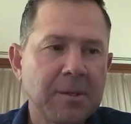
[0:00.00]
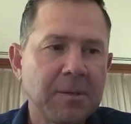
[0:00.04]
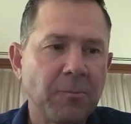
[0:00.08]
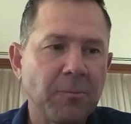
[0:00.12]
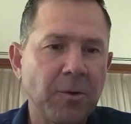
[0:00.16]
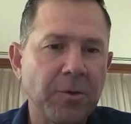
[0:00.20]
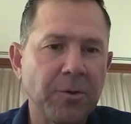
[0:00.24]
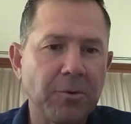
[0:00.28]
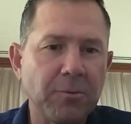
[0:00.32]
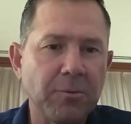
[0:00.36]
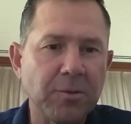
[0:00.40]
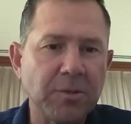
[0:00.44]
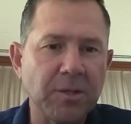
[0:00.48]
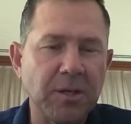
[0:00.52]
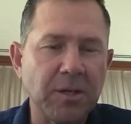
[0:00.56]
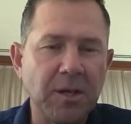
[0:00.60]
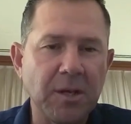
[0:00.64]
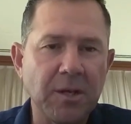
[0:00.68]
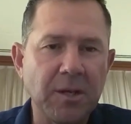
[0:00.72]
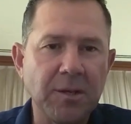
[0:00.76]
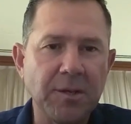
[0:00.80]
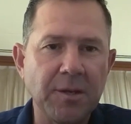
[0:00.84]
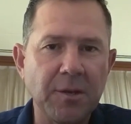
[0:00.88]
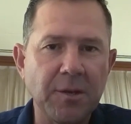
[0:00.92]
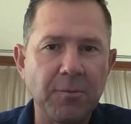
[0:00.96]
Whether it was in
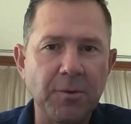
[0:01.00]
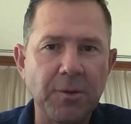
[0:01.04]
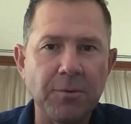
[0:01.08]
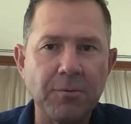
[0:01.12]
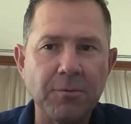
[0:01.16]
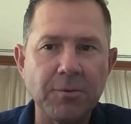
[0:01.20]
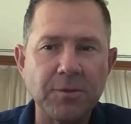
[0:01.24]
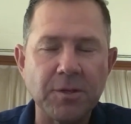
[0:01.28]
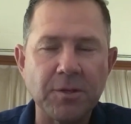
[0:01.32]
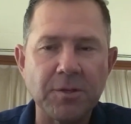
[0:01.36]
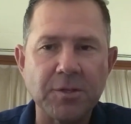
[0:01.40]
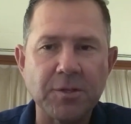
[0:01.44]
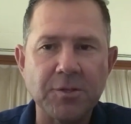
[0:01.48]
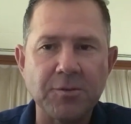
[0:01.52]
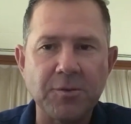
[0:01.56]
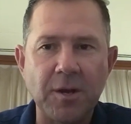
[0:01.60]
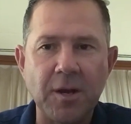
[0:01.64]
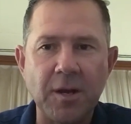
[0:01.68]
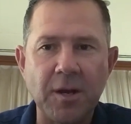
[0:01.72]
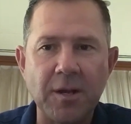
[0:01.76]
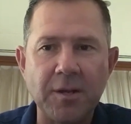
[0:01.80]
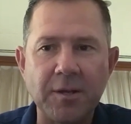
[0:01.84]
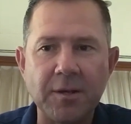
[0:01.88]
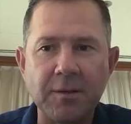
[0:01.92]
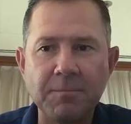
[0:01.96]
India, whether it was in
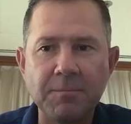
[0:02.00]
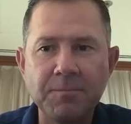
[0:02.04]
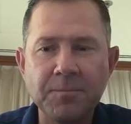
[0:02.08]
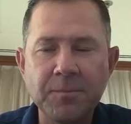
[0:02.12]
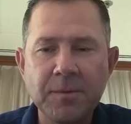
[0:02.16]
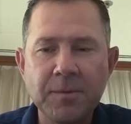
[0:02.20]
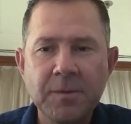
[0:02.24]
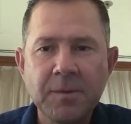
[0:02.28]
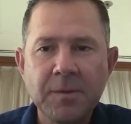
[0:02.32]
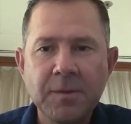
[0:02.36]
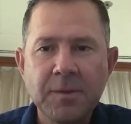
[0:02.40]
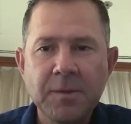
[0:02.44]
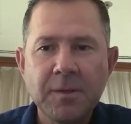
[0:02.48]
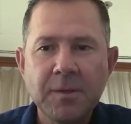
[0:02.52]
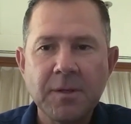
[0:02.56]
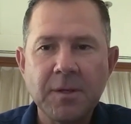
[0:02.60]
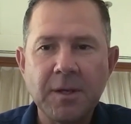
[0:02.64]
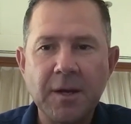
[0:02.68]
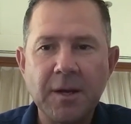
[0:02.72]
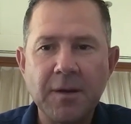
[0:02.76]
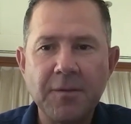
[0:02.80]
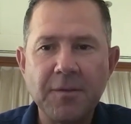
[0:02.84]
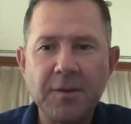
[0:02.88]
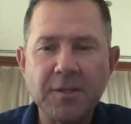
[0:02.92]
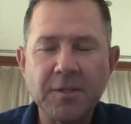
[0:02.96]
Australia,
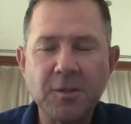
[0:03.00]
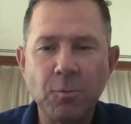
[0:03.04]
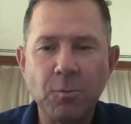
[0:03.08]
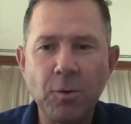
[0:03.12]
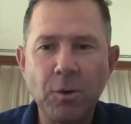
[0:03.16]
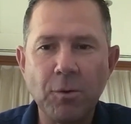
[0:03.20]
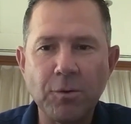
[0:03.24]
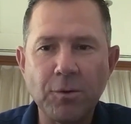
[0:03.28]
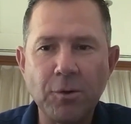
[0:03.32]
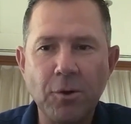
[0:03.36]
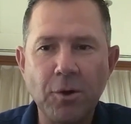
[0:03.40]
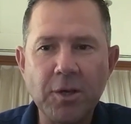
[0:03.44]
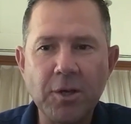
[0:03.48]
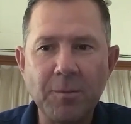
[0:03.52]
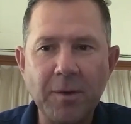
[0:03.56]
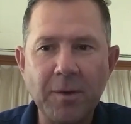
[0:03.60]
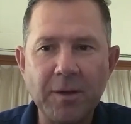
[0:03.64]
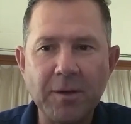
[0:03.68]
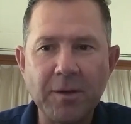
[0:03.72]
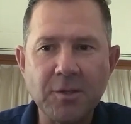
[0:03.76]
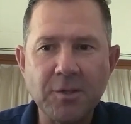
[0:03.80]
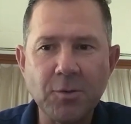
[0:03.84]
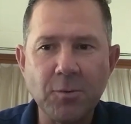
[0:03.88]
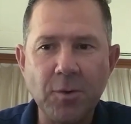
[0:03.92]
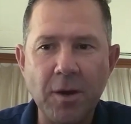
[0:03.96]
there's the well
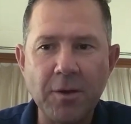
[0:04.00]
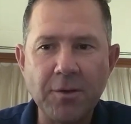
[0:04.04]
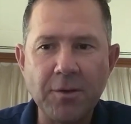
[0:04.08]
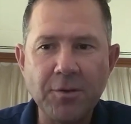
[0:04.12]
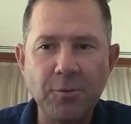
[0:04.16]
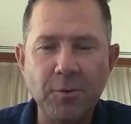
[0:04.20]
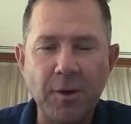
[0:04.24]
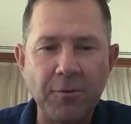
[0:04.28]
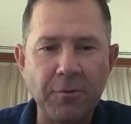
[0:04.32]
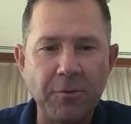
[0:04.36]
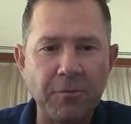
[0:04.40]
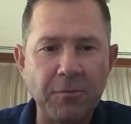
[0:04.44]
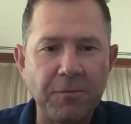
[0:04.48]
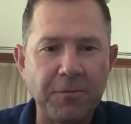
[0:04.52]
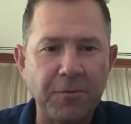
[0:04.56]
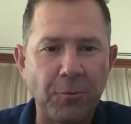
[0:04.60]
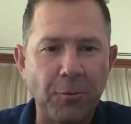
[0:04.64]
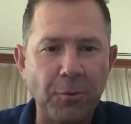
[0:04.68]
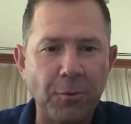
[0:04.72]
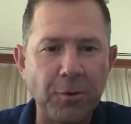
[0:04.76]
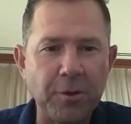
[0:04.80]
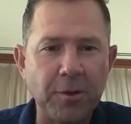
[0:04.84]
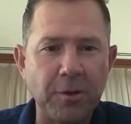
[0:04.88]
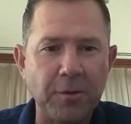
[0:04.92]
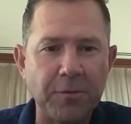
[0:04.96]
documented
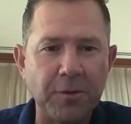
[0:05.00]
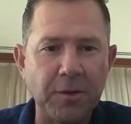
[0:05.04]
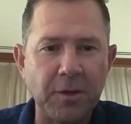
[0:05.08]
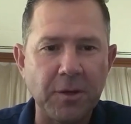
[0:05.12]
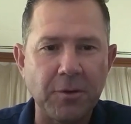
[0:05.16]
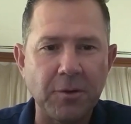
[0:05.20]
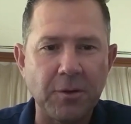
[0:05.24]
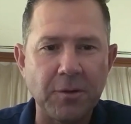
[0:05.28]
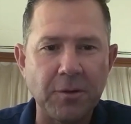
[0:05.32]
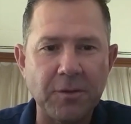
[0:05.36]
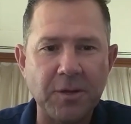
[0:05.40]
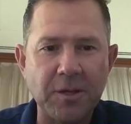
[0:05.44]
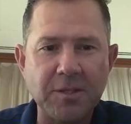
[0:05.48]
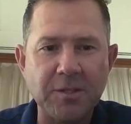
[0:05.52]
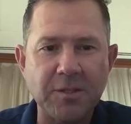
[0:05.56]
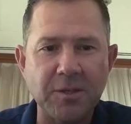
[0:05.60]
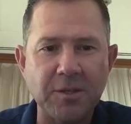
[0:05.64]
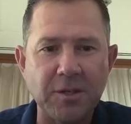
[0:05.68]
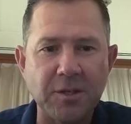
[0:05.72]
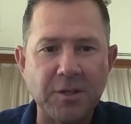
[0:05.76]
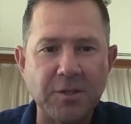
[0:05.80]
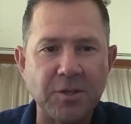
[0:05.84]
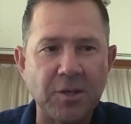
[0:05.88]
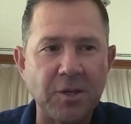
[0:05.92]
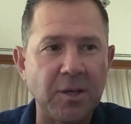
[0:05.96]
240. I think he got at the
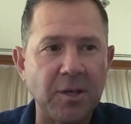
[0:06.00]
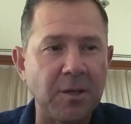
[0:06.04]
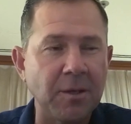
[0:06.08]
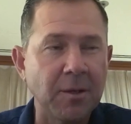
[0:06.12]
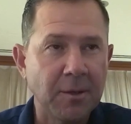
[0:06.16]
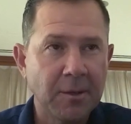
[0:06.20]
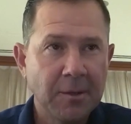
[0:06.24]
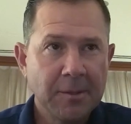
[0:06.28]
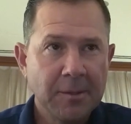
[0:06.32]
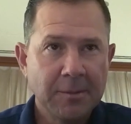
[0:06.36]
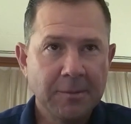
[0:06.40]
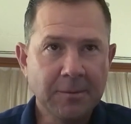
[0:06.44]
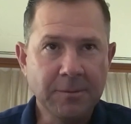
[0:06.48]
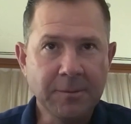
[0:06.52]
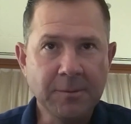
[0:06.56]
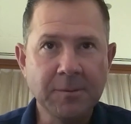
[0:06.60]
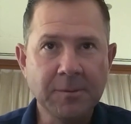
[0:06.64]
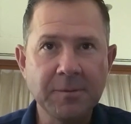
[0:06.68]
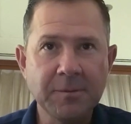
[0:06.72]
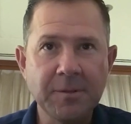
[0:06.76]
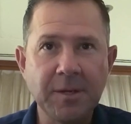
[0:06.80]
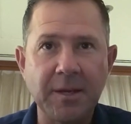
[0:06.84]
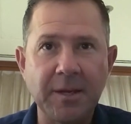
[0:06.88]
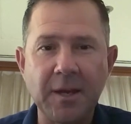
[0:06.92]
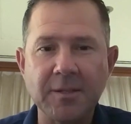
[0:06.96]
SCG
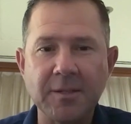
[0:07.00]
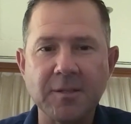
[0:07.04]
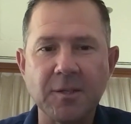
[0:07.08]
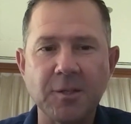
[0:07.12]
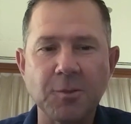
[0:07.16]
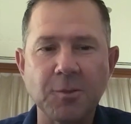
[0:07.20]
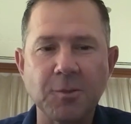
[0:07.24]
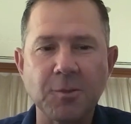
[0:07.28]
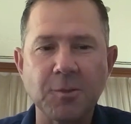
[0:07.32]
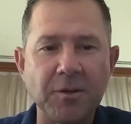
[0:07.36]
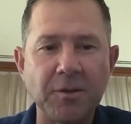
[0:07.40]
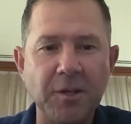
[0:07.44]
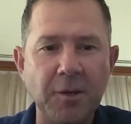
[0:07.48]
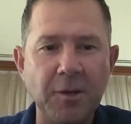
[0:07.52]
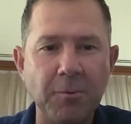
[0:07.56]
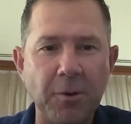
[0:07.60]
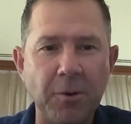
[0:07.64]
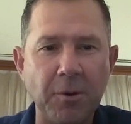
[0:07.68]
against us one year